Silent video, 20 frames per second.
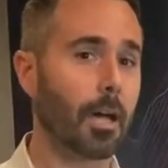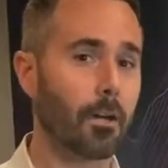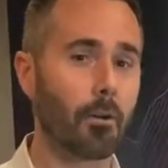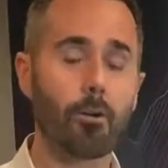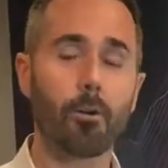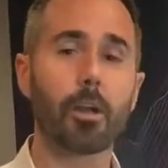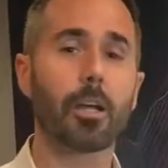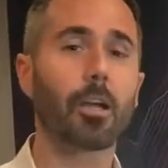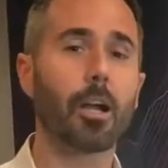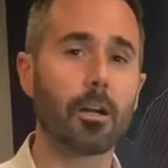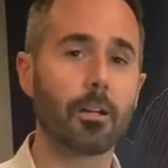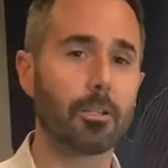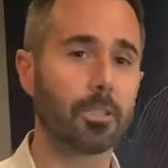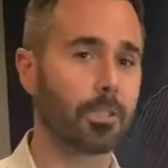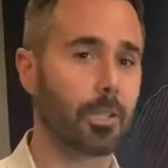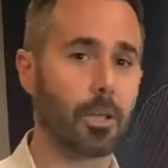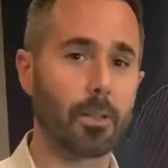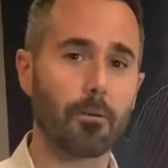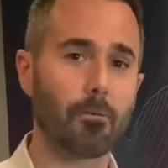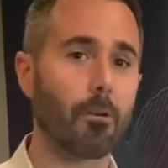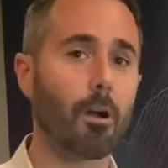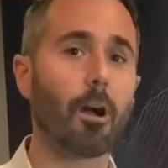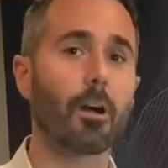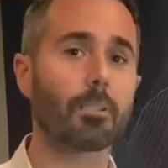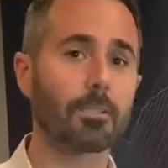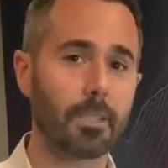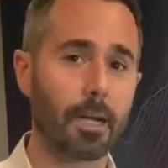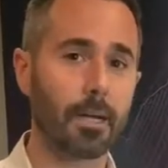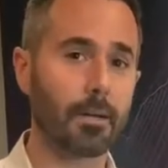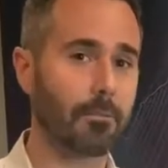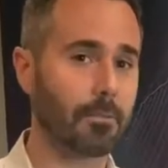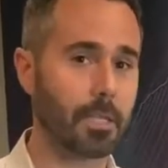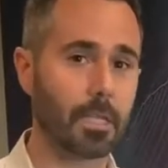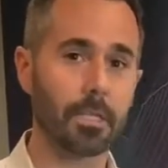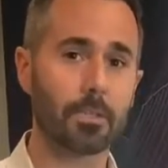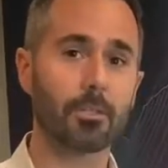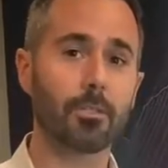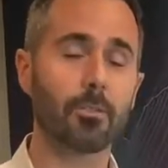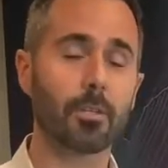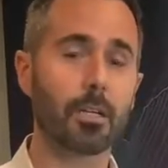Cory Gardner's on the wrong side of the
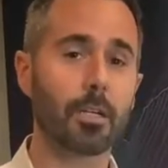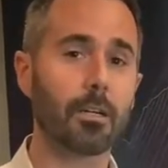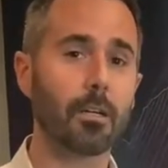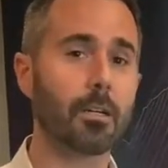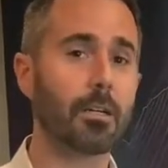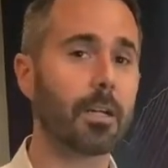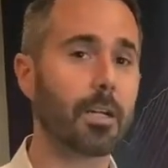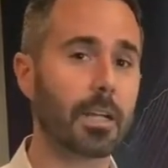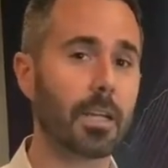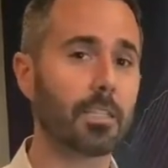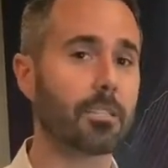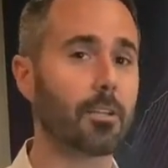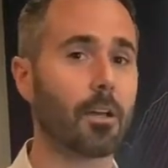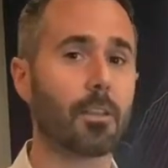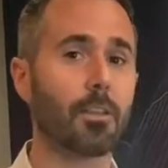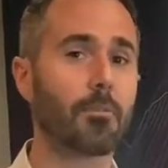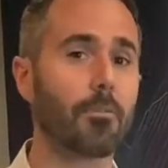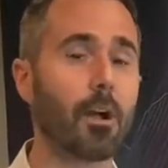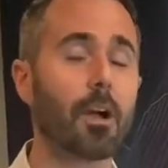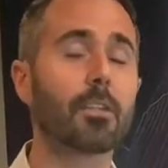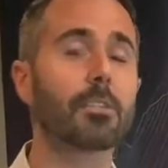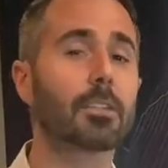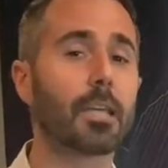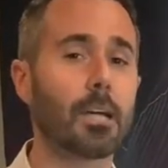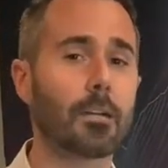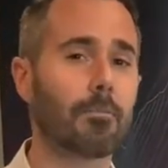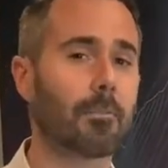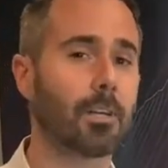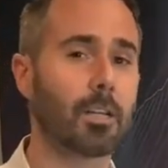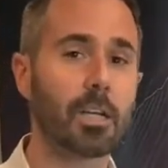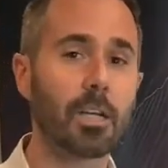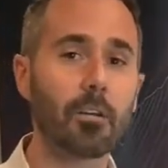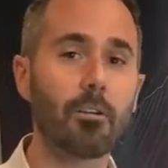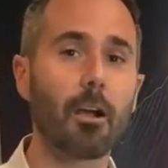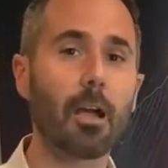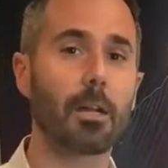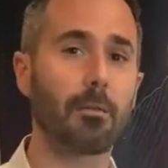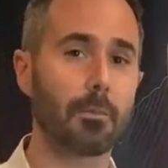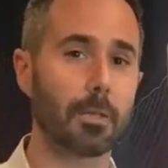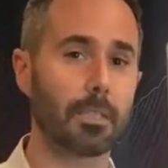issue here, and he's on the wrong side of an
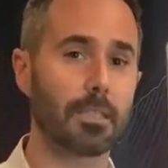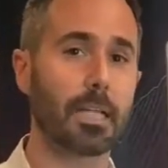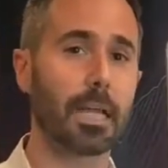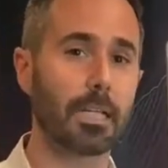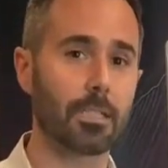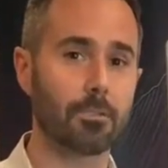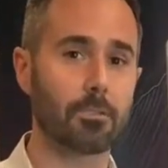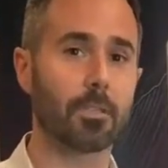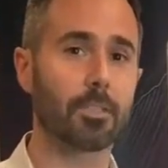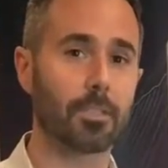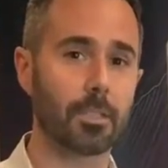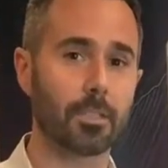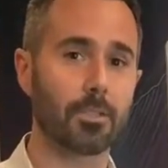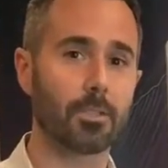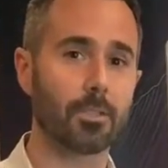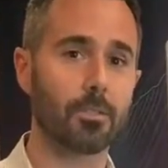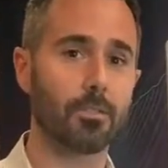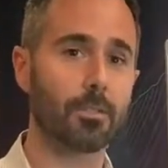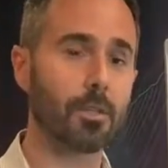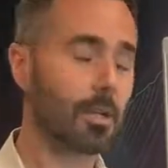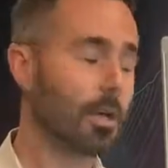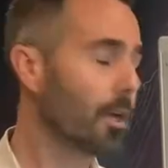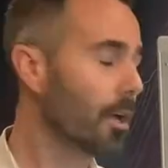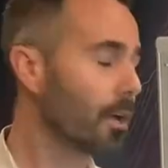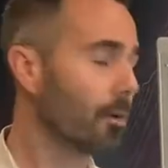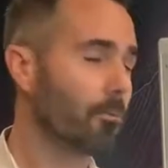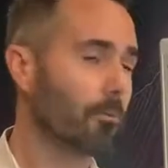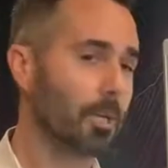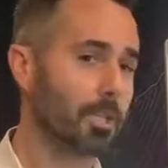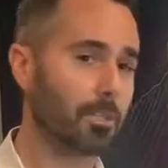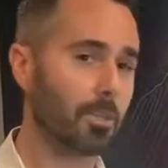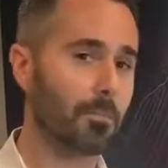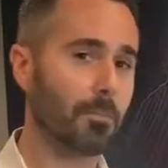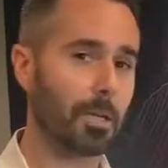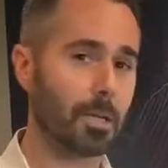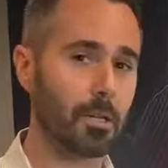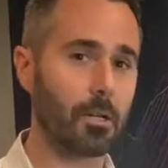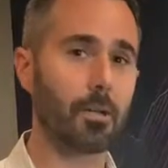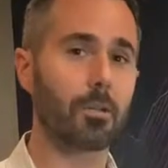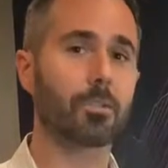incredibly dangerous issue. We should be
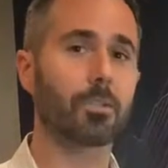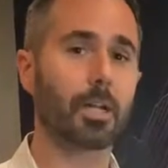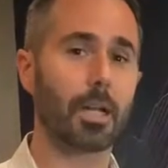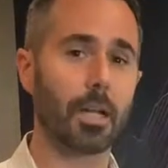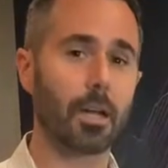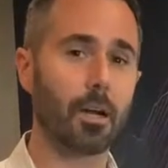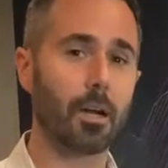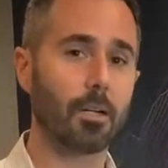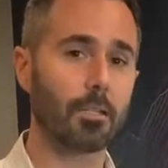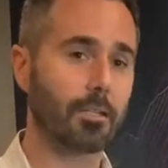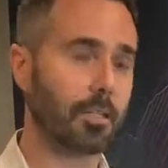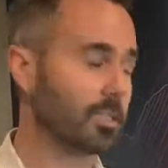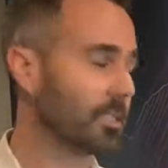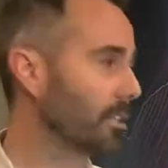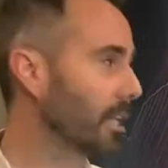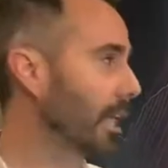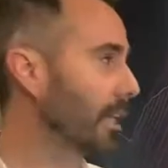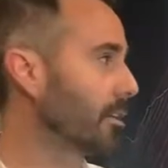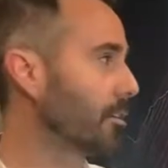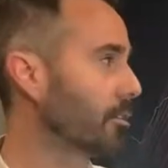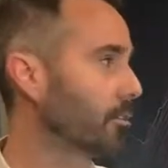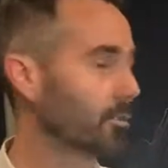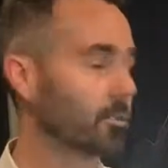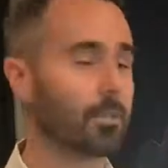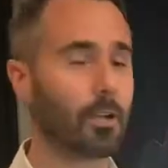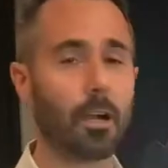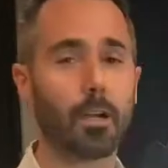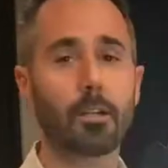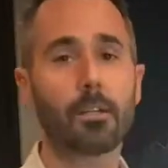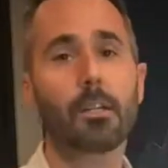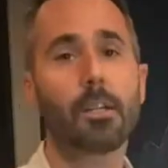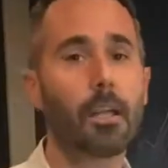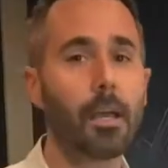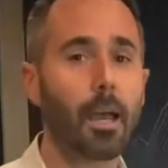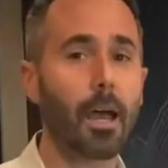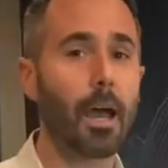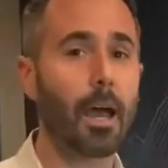negotiating hard to extend New START